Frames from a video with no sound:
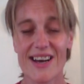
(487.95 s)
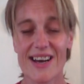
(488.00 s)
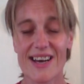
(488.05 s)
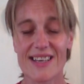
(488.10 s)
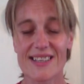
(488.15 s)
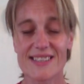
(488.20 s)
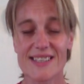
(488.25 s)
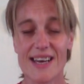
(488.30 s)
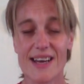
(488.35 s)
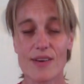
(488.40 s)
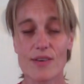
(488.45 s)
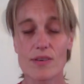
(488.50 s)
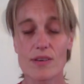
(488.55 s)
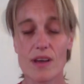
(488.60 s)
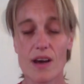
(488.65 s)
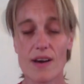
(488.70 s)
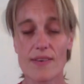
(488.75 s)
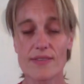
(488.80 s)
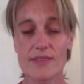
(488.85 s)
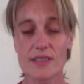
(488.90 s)
and how
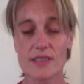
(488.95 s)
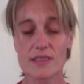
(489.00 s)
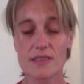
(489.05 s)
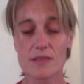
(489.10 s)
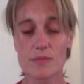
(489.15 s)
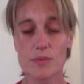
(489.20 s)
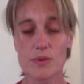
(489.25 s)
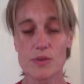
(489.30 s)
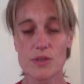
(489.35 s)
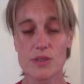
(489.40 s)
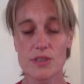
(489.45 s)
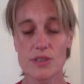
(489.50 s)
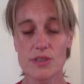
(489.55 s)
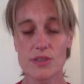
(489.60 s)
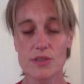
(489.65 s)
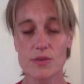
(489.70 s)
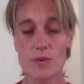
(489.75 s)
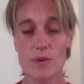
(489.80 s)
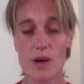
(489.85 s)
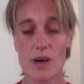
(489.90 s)
loved and
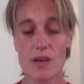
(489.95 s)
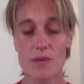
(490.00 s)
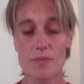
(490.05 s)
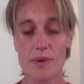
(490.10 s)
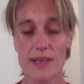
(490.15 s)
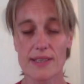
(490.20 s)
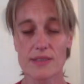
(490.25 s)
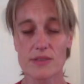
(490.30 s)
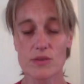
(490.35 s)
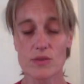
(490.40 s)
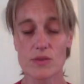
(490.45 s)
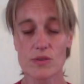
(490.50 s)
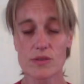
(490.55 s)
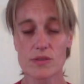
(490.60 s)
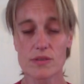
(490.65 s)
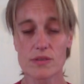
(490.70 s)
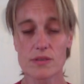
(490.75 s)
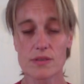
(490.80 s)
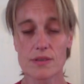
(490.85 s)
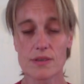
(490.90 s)
supported you are by
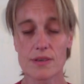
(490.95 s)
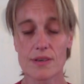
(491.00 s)
Source.